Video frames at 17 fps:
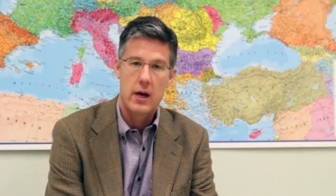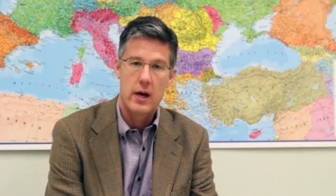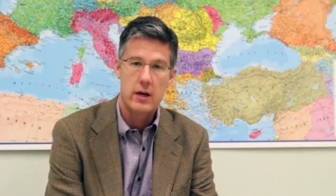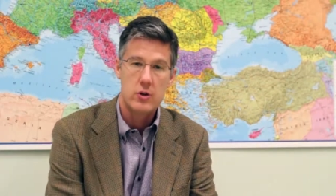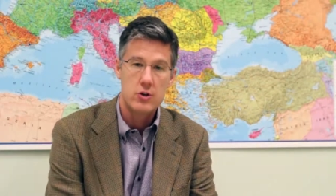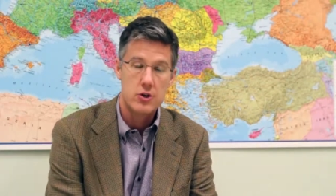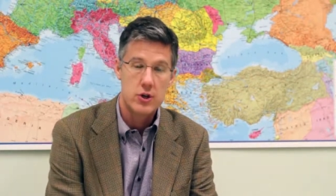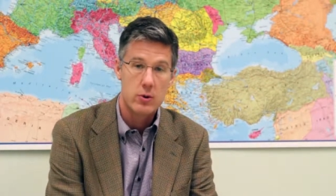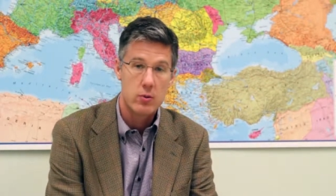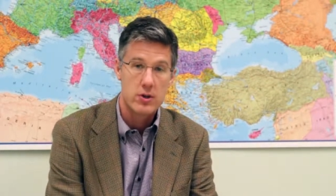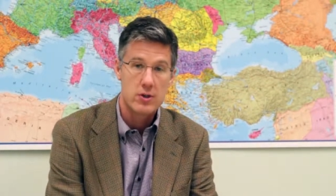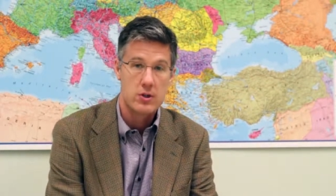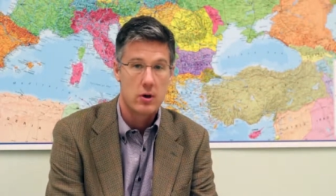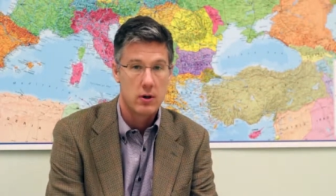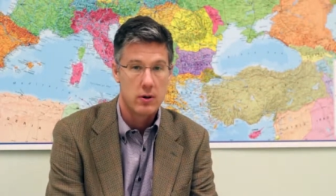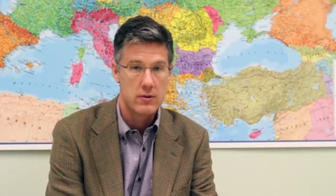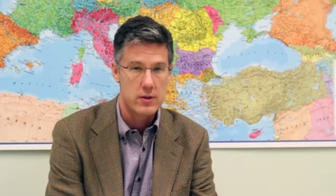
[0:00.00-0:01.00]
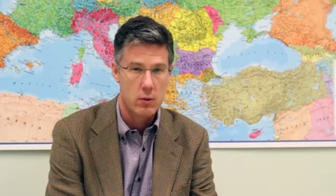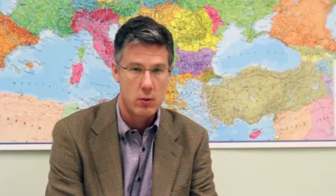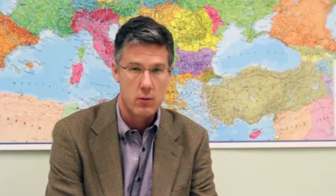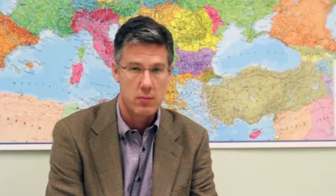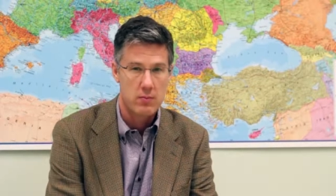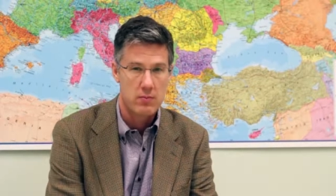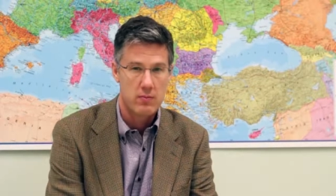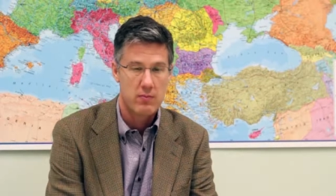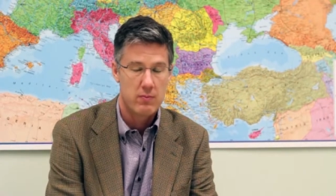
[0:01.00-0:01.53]
energy reserves that
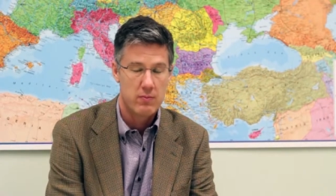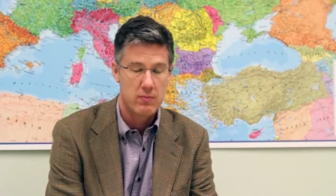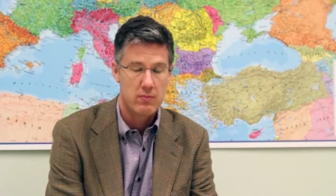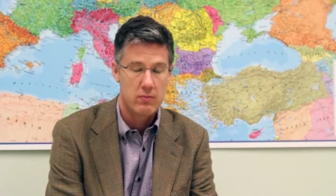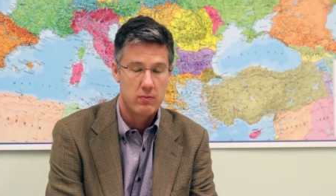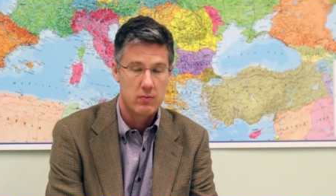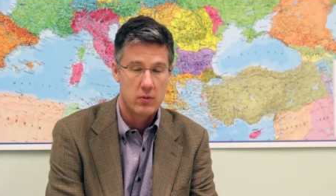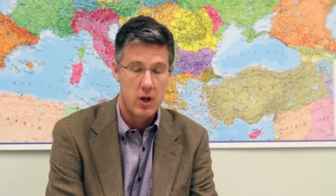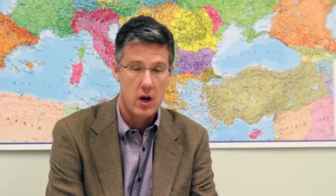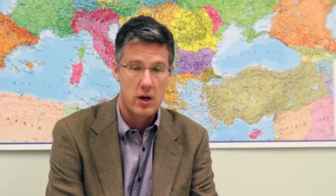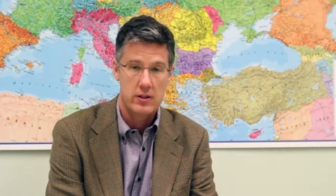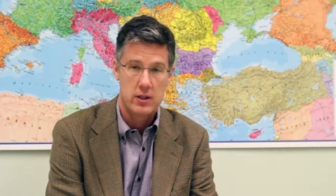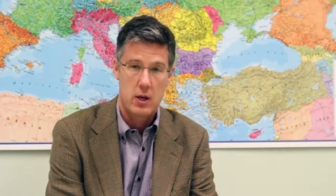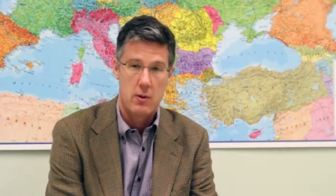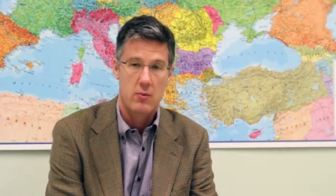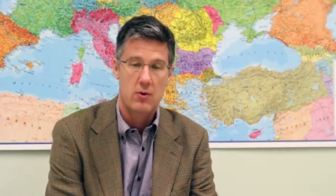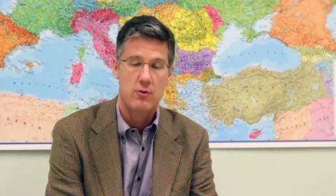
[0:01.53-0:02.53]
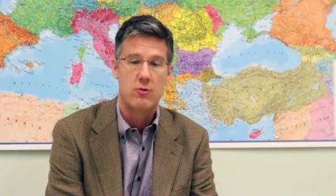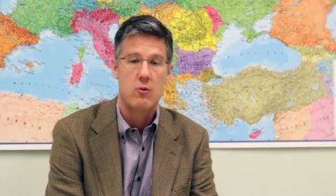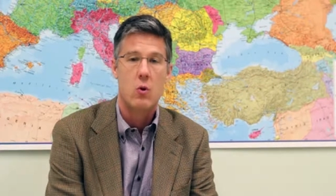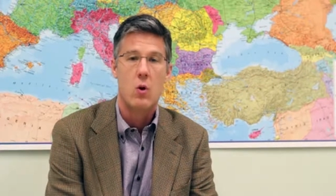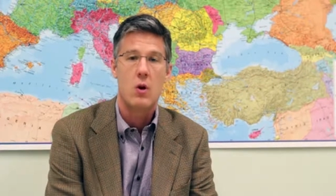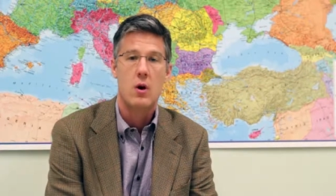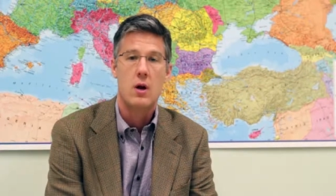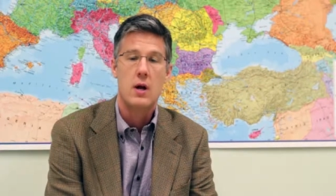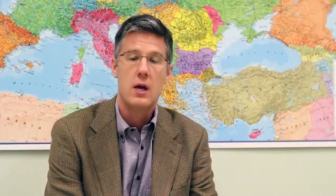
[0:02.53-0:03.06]
were locked up
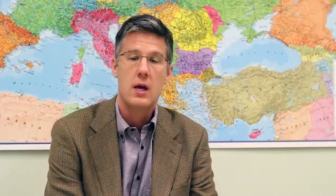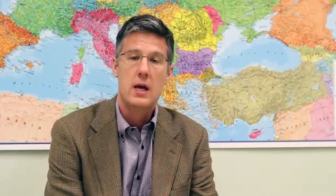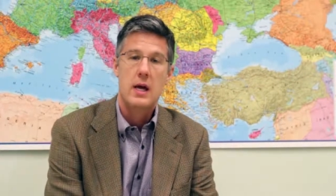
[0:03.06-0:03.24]
before.